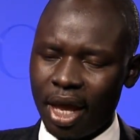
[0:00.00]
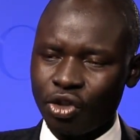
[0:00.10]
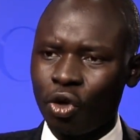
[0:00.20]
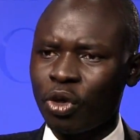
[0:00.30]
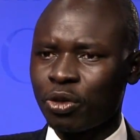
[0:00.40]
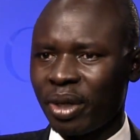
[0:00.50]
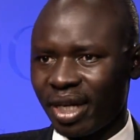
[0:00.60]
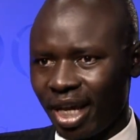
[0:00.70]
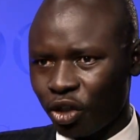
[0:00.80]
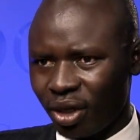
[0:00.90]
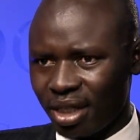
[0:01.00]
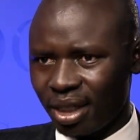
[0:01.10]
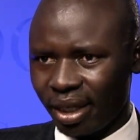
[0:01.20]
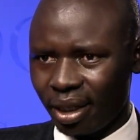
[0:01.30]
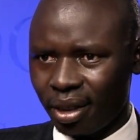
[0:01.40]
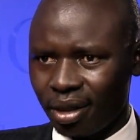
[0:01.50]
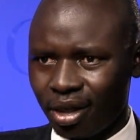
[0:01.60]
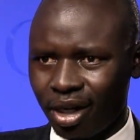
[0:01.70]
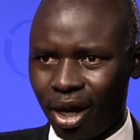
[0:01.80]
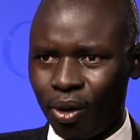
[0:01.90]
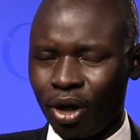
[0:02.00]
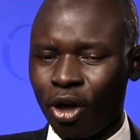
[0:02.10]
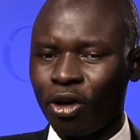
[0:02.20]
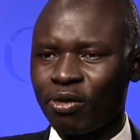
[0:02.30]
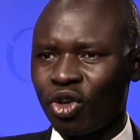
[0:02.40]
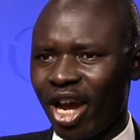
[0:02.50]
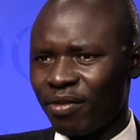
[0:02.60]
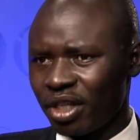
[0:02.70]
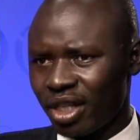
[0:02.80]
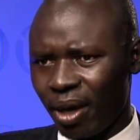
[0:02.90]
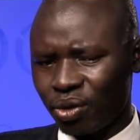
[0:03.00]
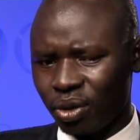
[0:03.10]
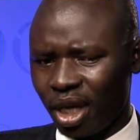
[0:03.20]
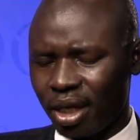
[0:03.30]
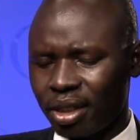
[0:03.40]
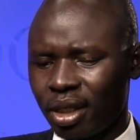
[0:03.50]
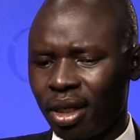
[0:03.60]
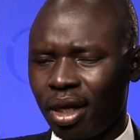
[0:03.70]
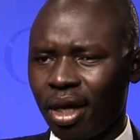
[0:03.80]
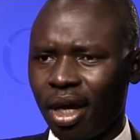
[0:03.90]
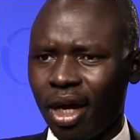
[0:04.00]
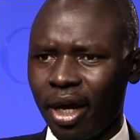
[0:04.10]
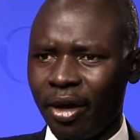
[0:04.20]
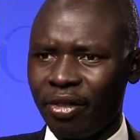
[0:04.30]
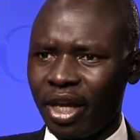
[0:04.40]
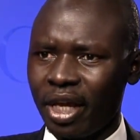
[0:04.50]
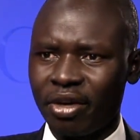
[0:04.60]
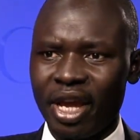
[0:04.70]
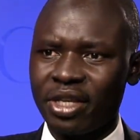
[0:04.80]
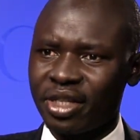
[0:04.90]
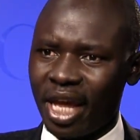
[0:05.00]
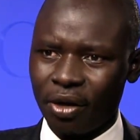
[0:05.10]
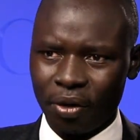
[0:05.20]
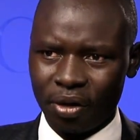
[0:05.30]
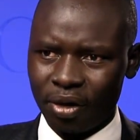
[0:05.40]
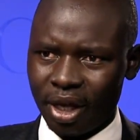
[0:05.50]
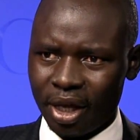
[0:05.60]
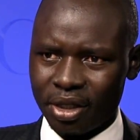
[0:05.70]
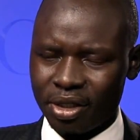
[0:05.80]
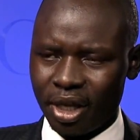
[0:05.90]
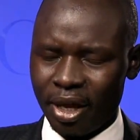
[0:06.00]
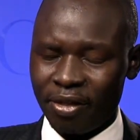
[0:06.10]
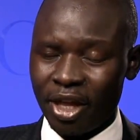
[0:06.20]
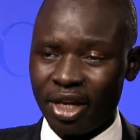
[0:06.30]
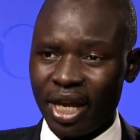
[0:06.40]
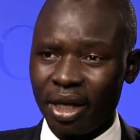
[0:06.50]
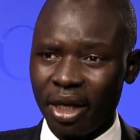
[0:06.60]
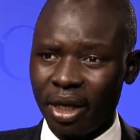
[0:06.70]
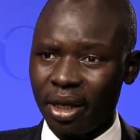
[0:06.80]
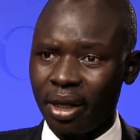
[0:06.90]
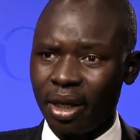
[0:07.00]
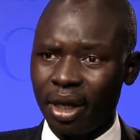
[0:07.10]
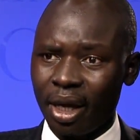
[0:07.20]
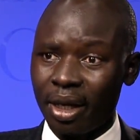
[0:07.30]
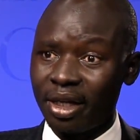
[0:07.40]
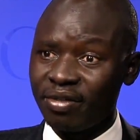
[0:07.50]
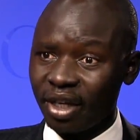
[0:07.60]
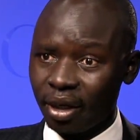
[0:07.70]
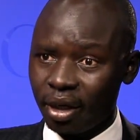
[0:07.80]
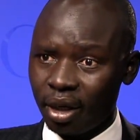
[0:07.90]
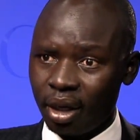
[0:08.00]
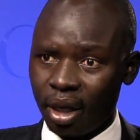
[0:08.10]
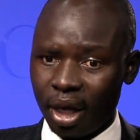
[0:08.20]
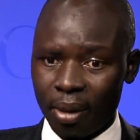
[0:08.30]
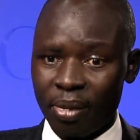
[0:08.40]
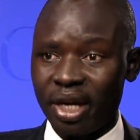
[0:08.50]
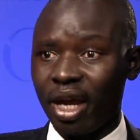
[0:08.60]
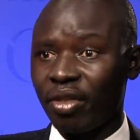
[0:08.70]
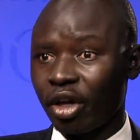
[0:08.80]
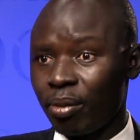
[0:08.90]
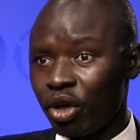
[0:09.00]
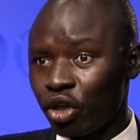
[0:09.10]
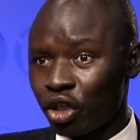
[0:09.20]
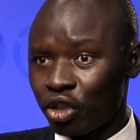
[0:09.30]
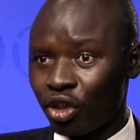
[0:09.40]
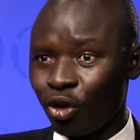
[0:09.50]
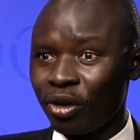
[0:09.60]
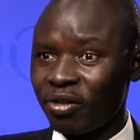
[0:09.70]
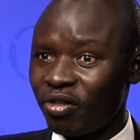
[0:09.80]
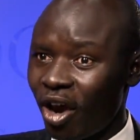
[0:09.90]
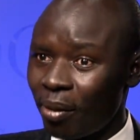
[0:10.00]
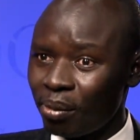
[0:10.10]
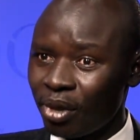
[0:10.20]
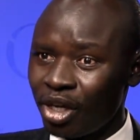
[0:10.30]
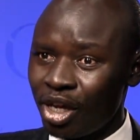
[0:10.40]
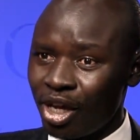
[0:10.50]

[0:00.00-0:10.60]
has always been cattle rustling. Now, a lot of tribes in South Sudan, they raise cattle as their daily living, and many other communities, they only farm.